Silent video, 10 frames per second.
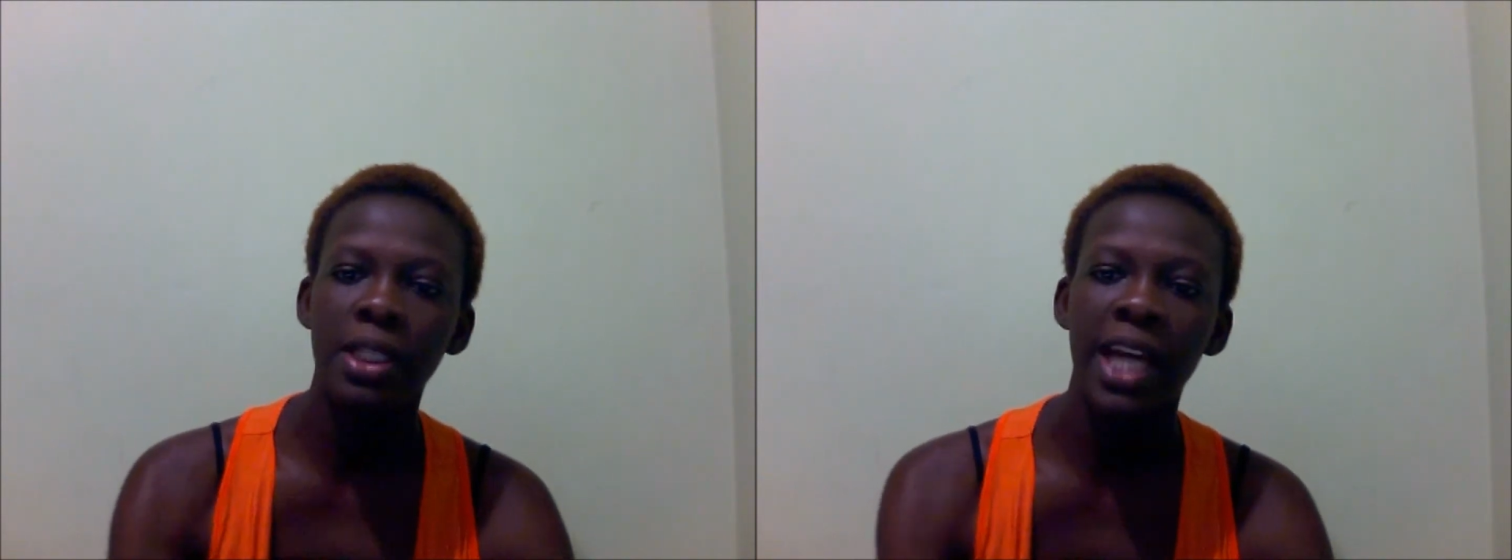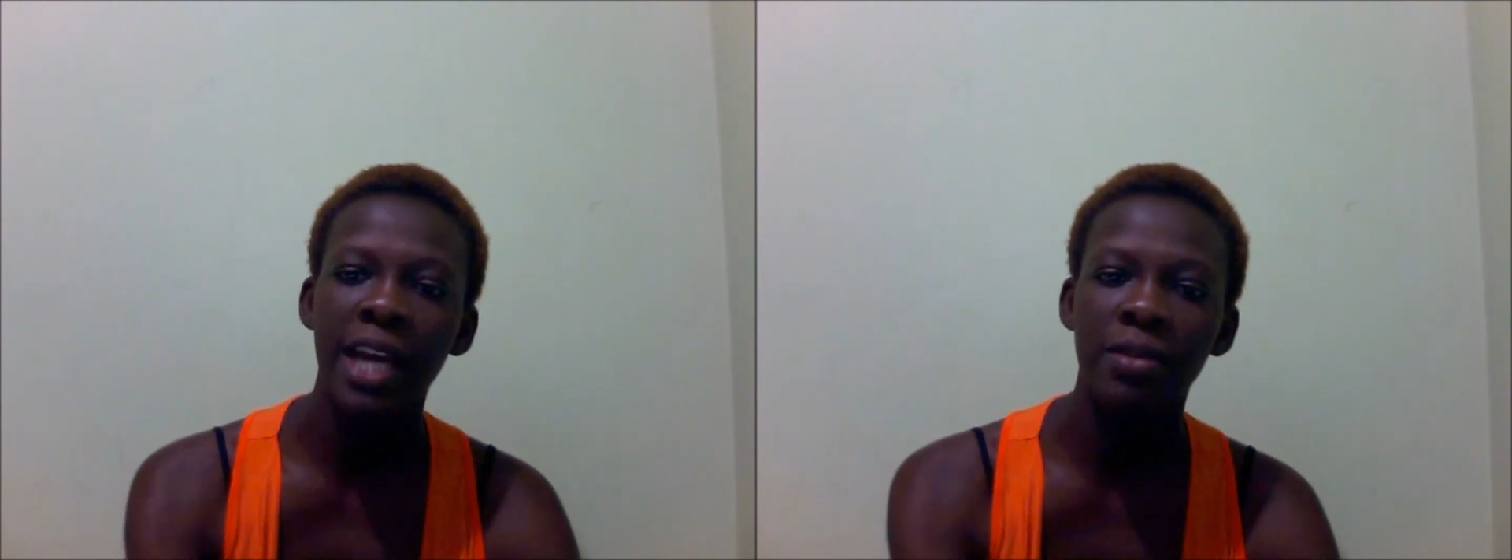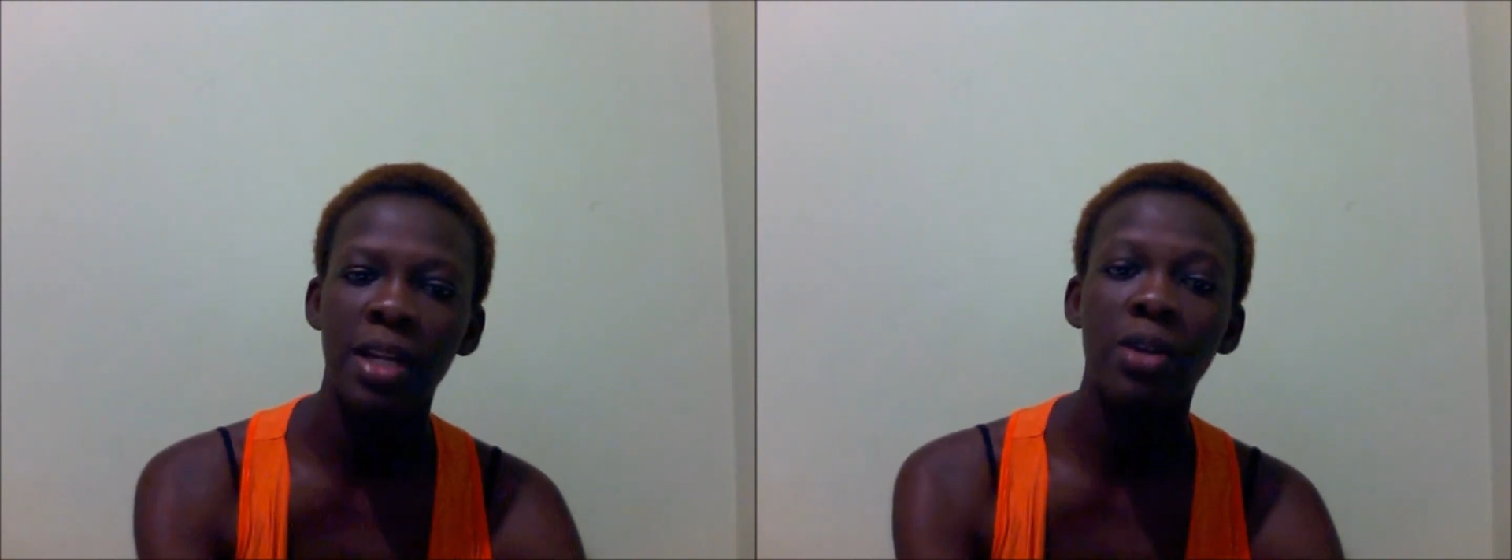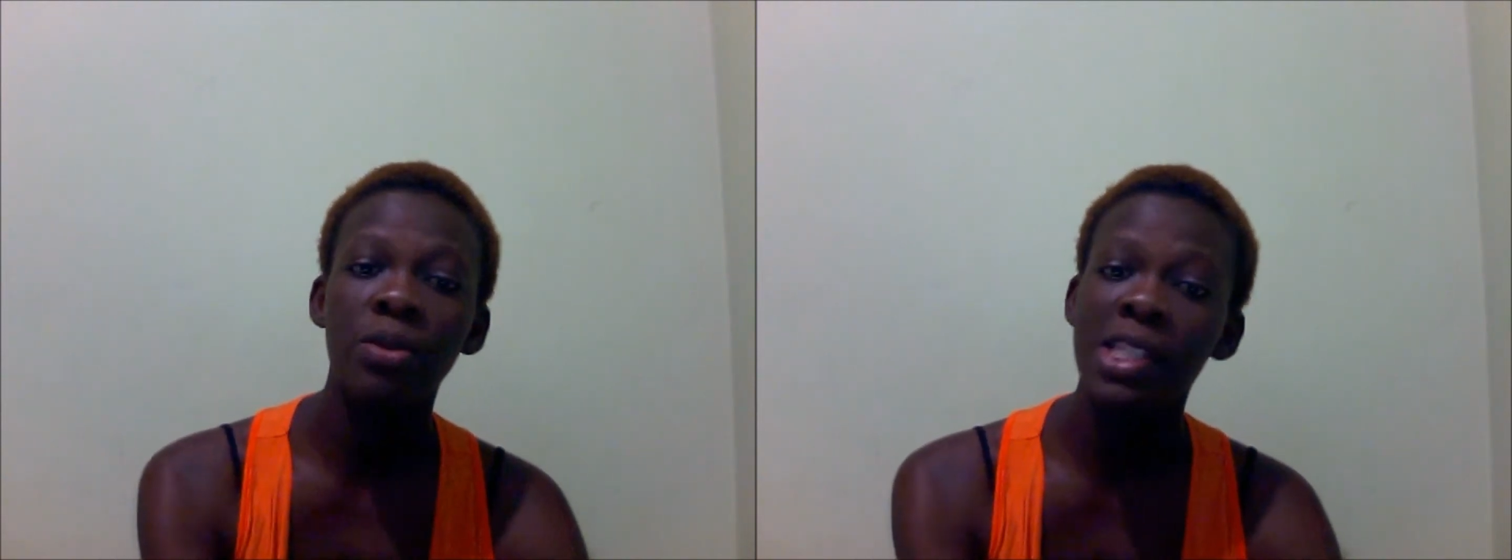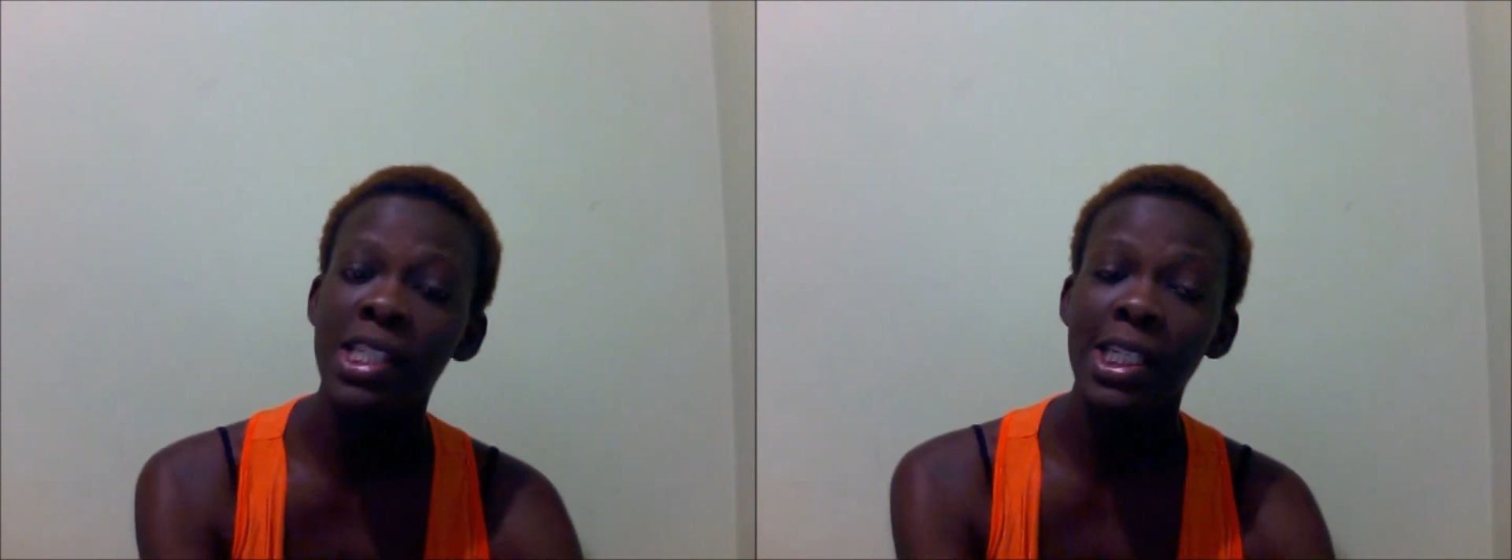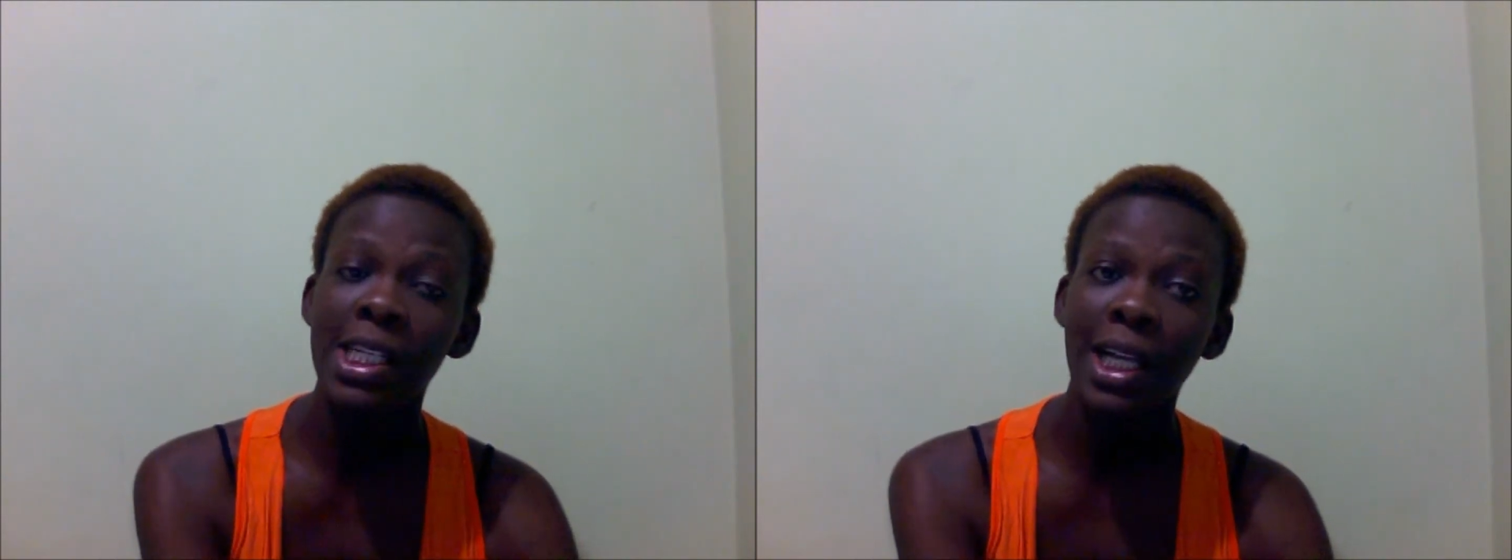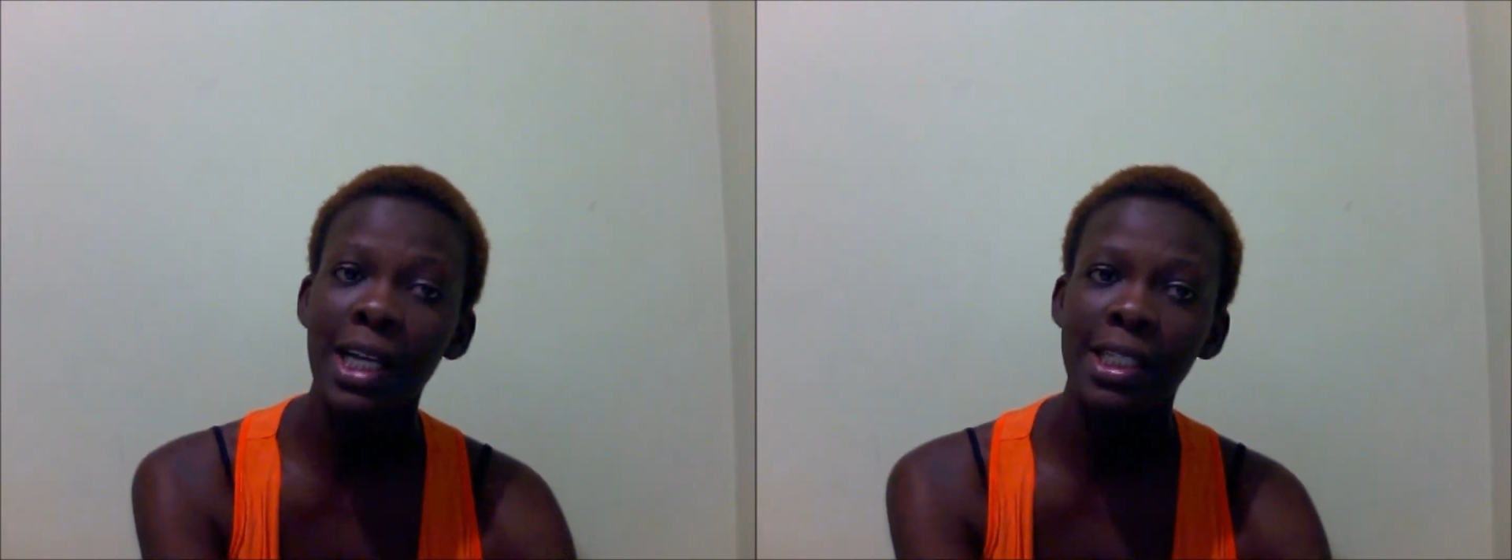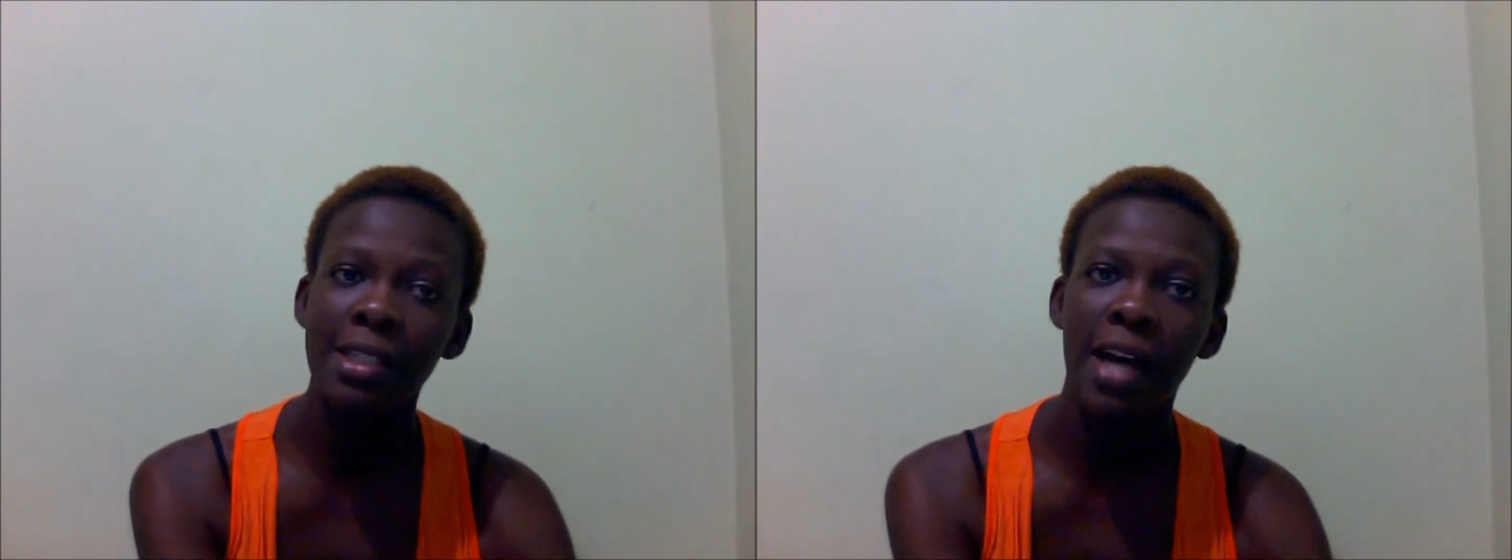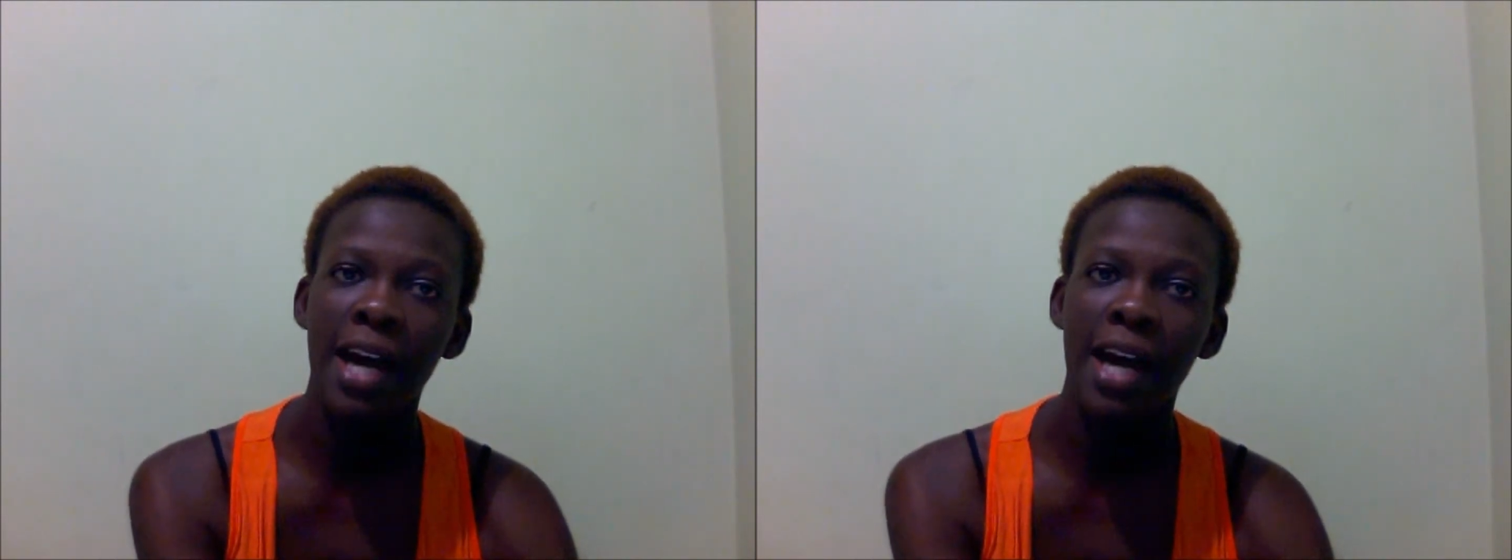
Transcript: times when I couldn't sit in classes.